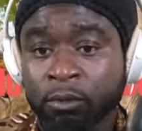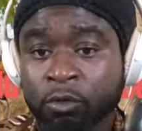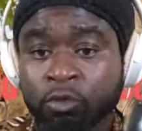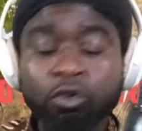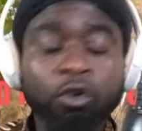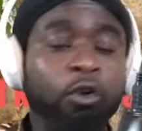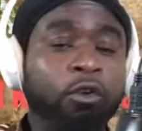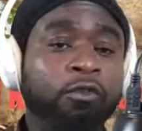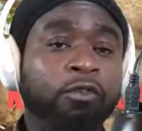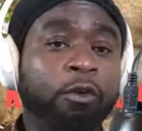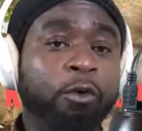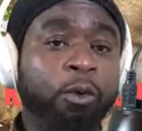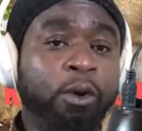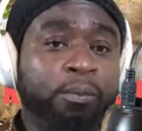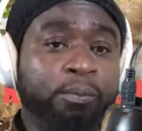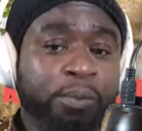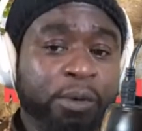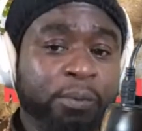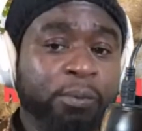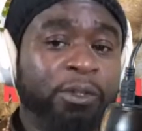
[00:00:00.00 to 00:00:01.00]
So for
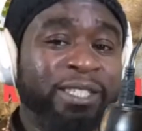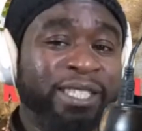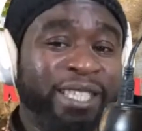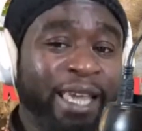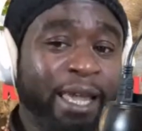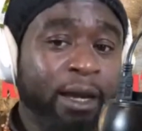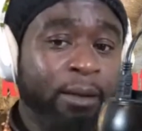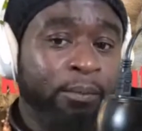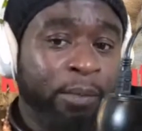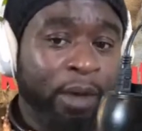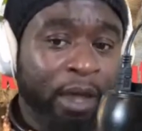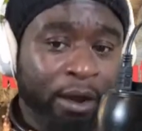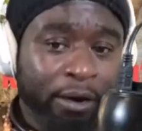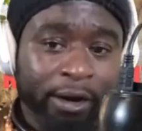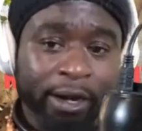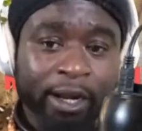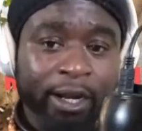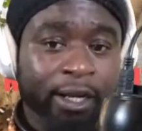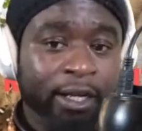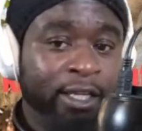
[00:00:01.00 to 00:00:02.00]
when people say
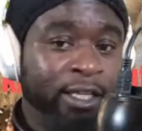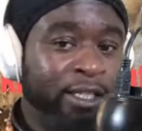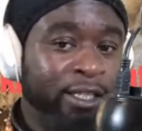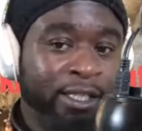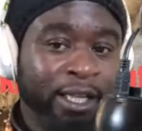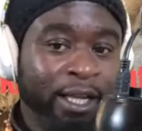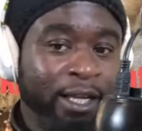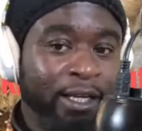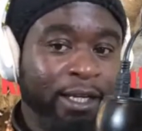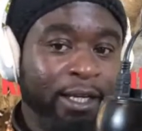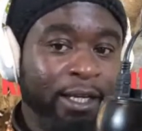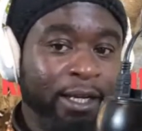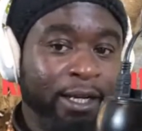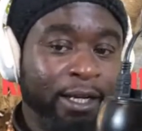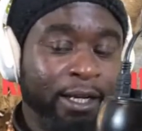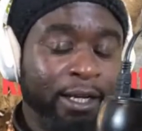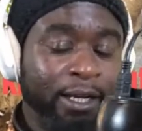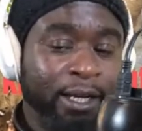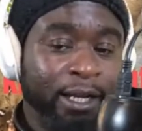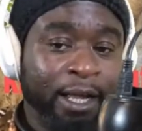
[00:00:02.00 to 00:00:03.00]
America is not
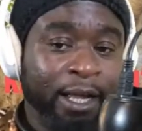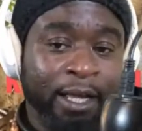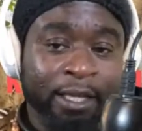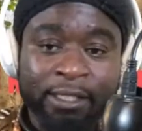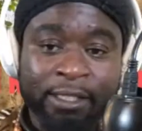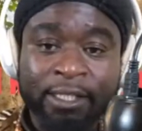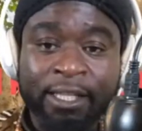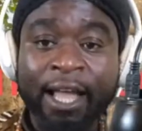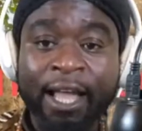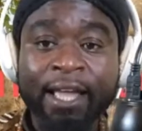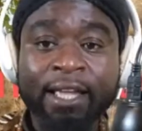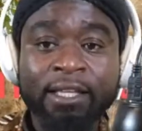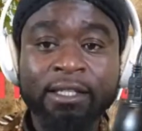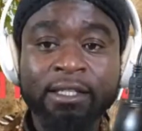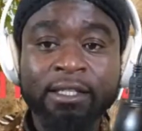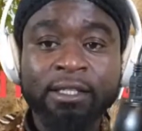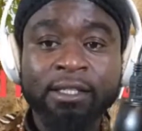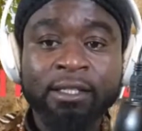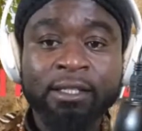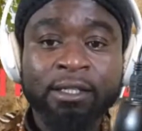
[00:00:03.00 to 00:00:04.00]
as
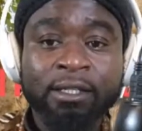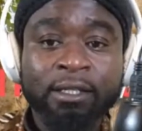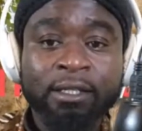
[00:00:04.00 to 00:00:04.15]
nice,